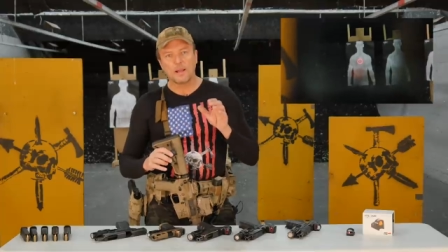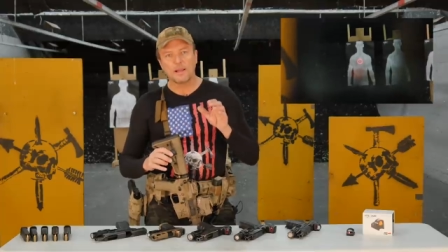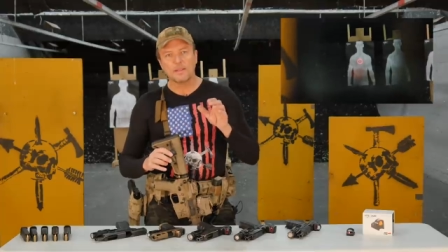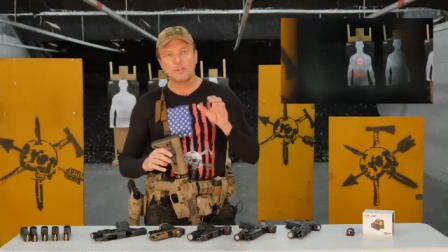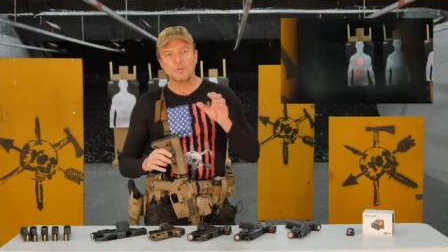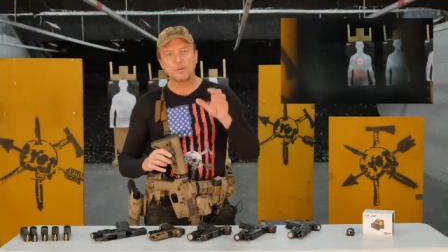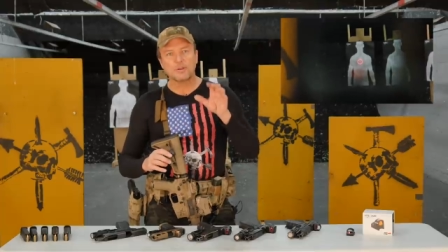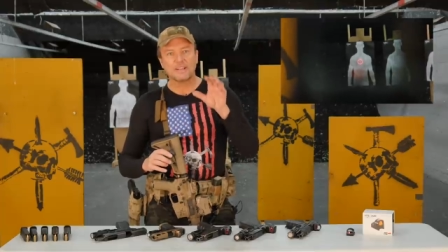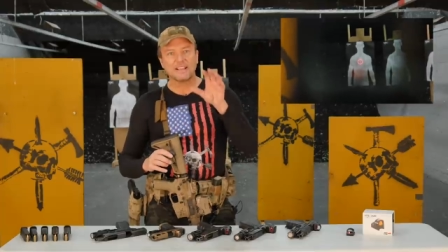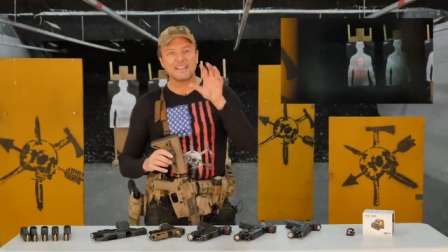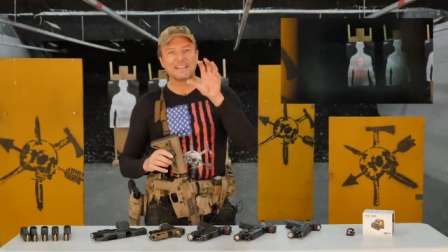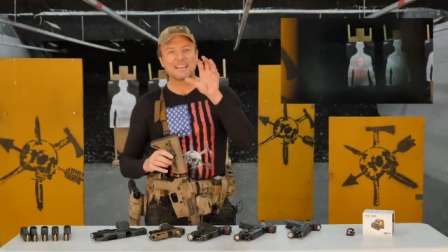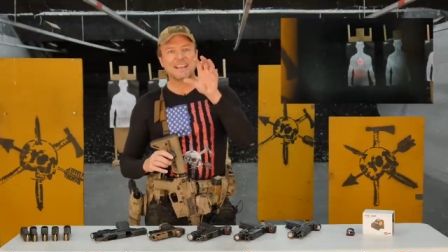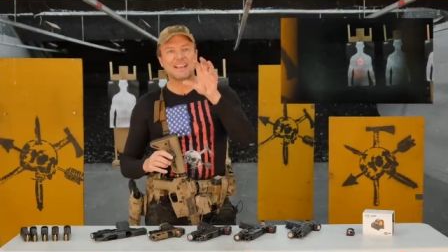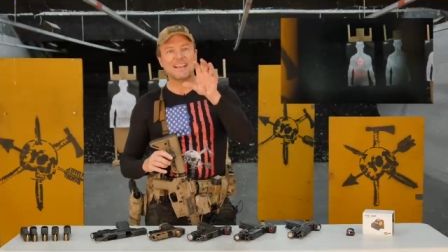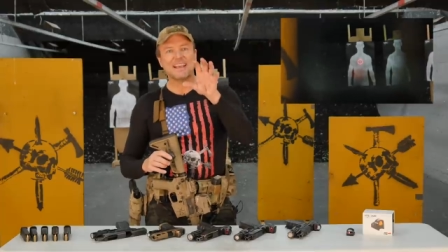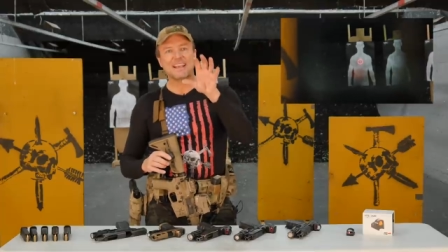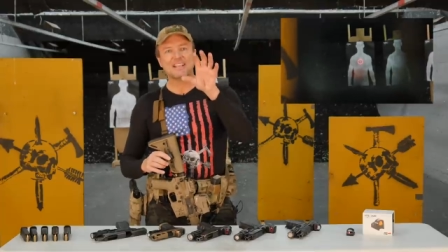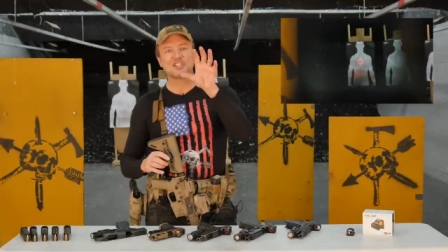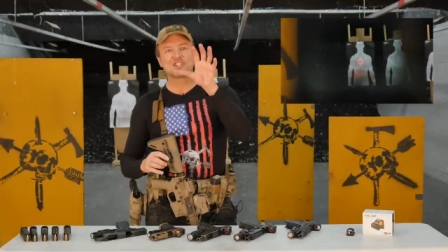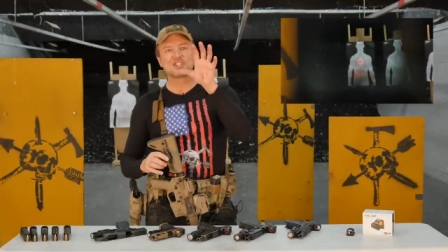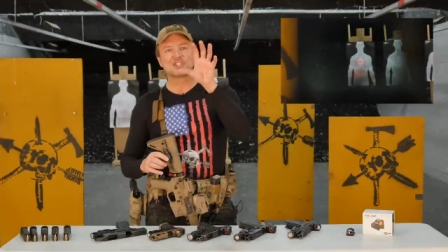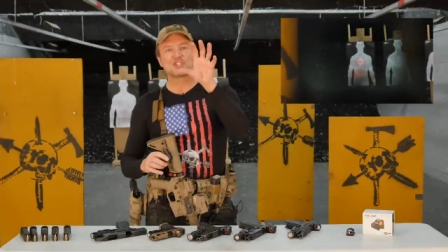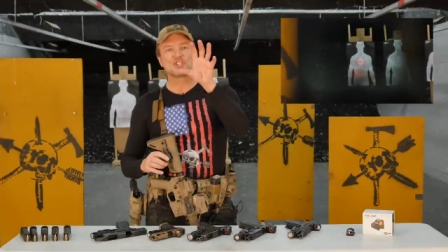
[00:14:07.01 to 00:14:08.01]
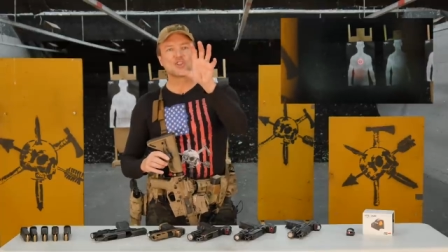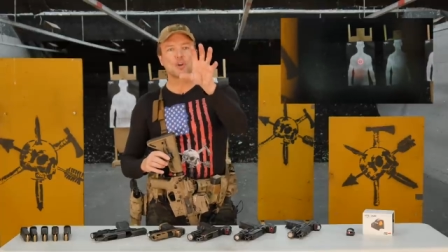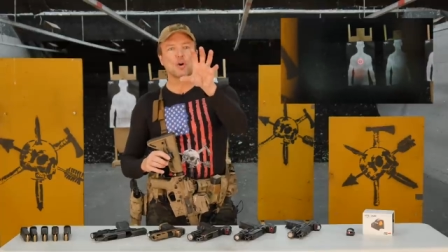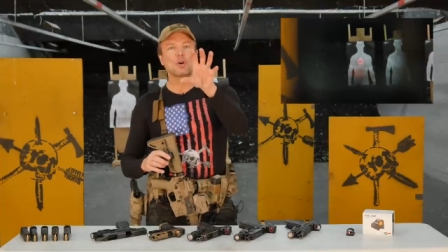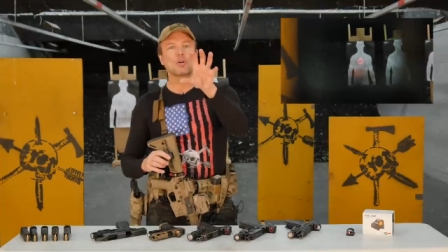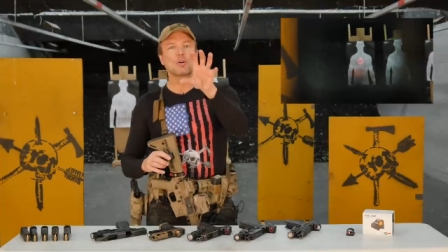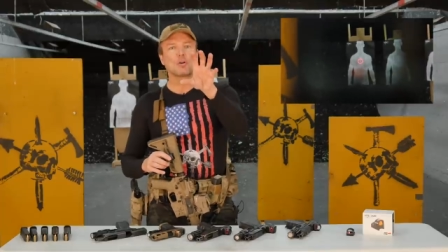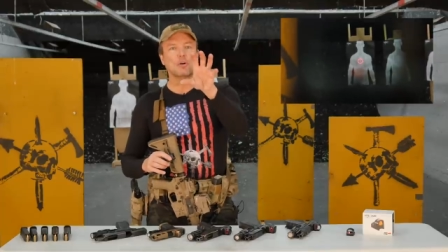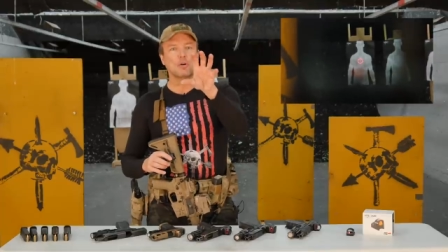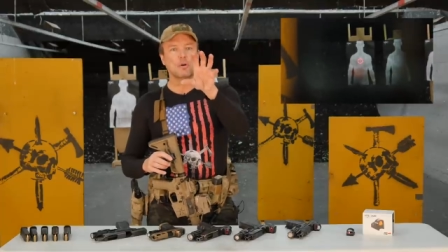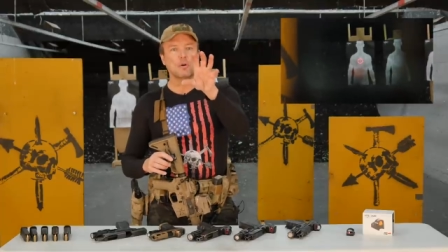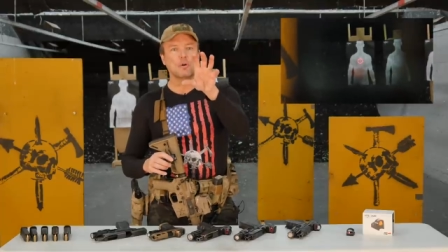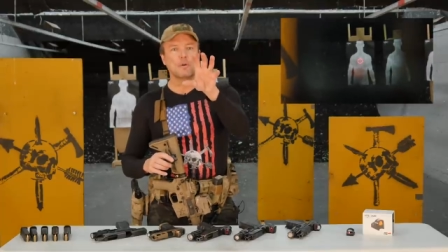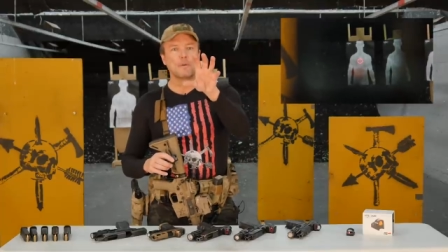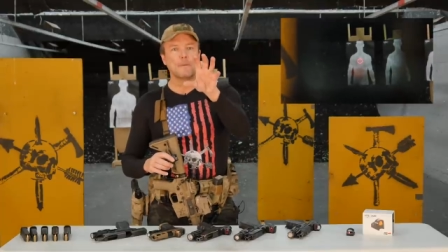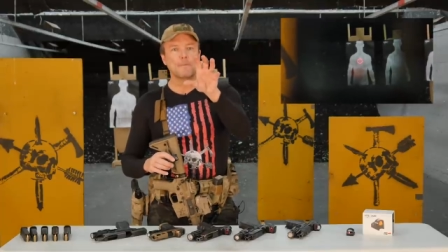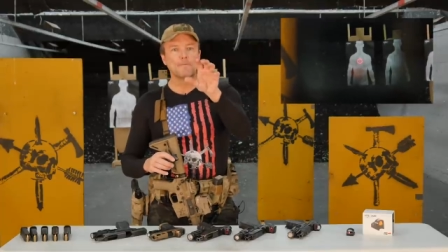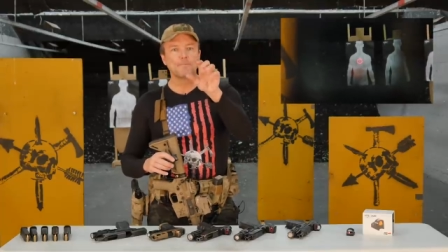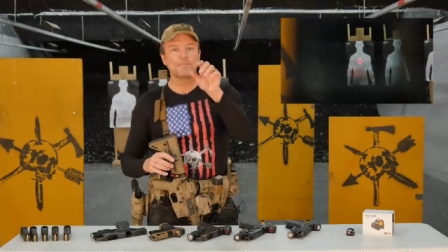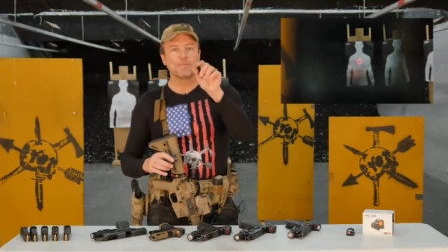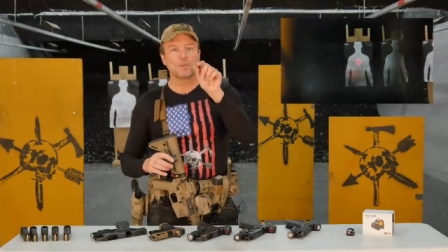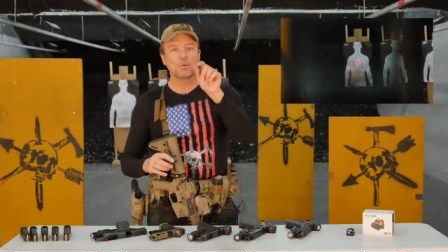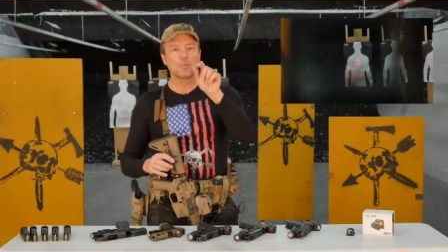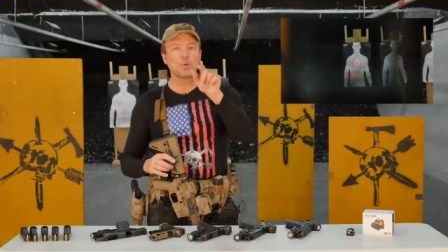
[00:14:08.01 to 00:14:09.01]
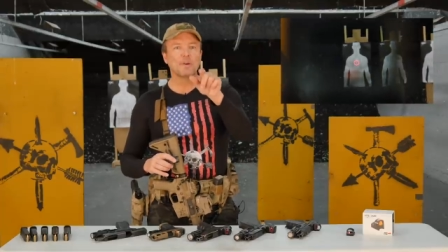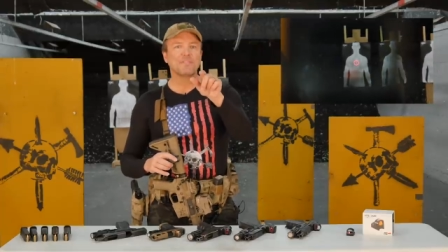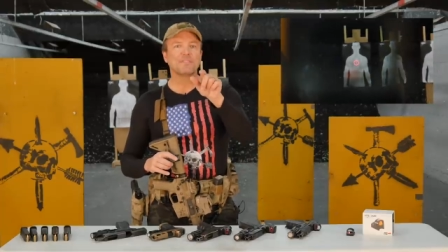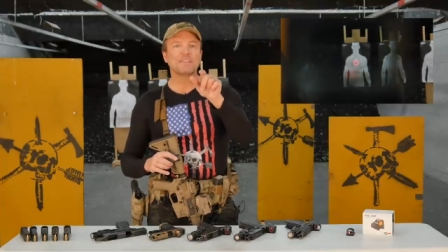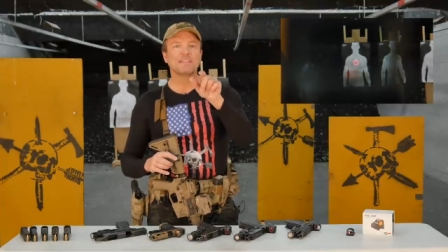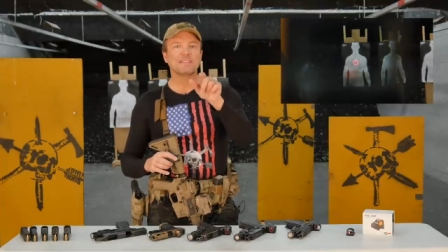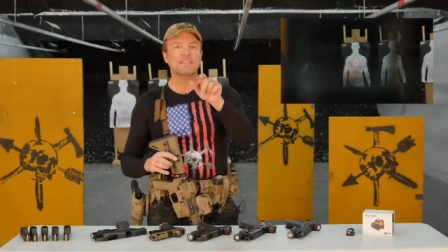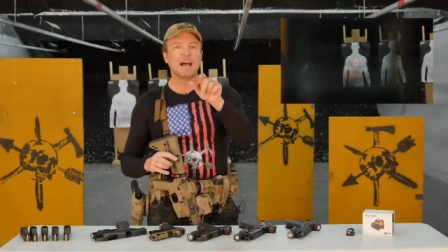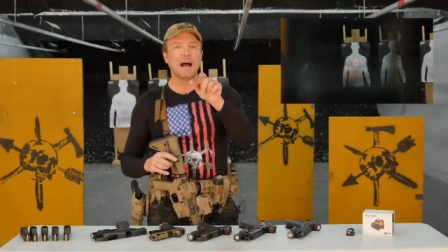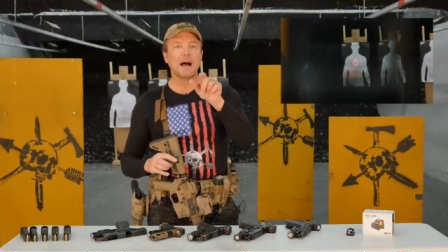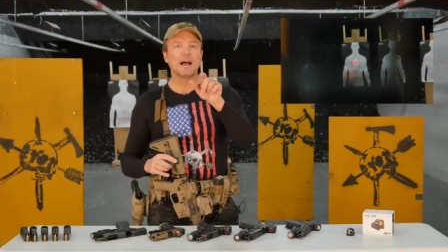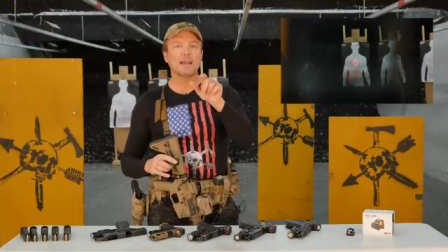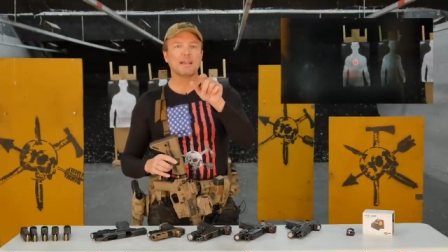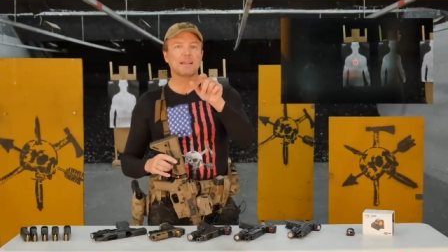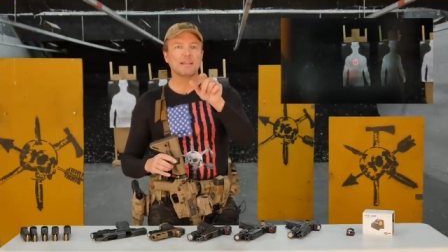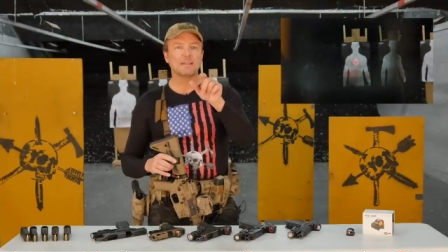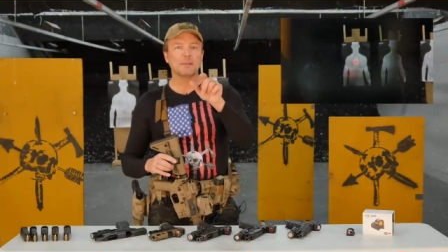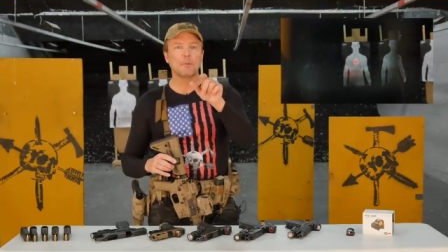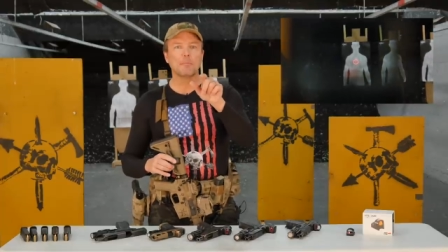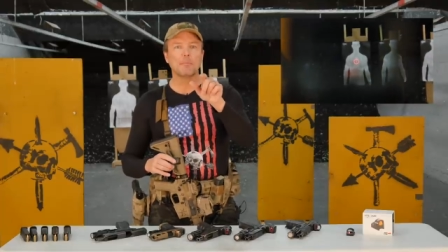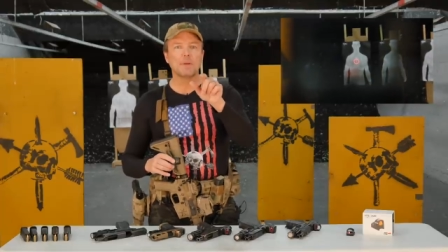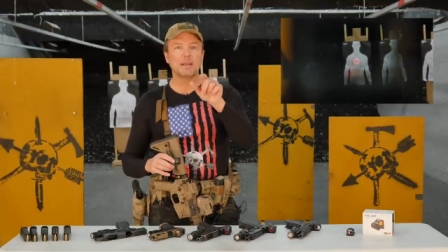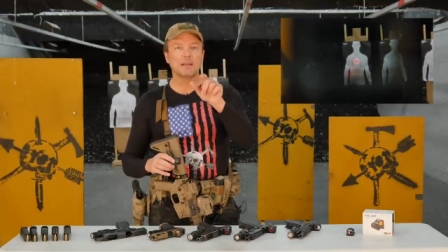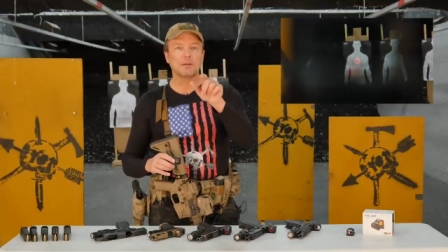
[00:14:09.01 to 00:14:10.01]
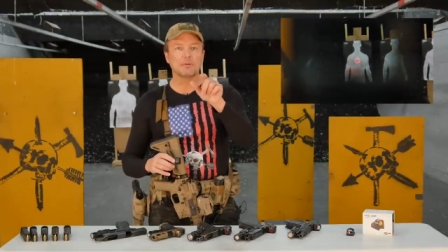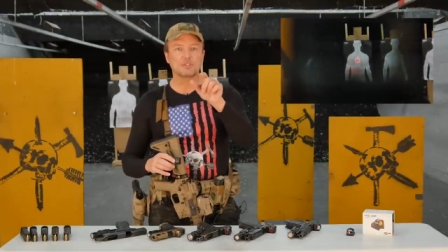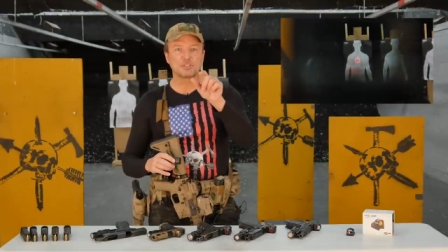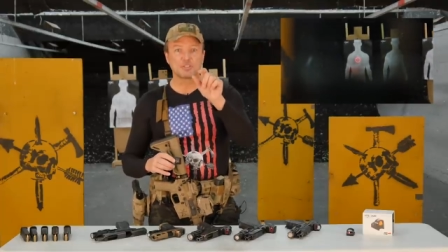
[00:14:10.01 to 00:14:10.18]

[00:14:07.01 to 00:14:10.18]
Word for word: you can get a circle with a dot in the middle,